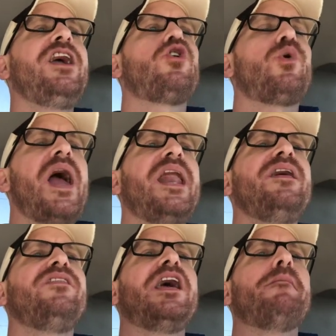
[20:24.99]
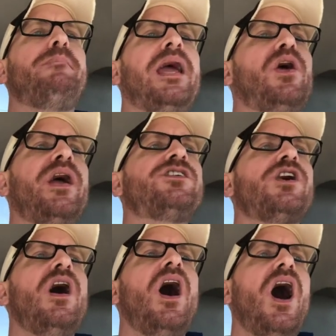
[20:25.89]
They creating the
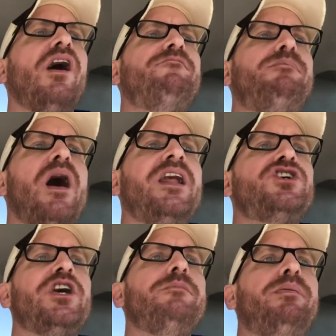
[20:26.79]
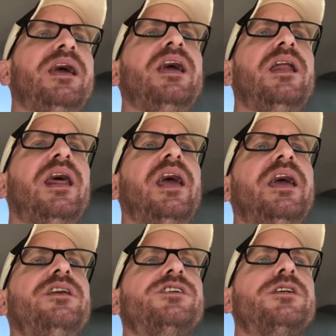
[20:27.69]
appearance of punishing
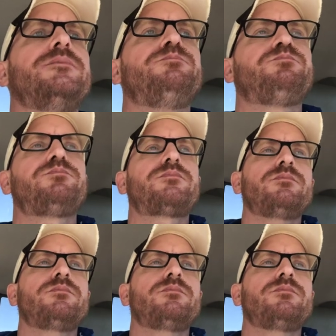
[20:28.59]
PEDs,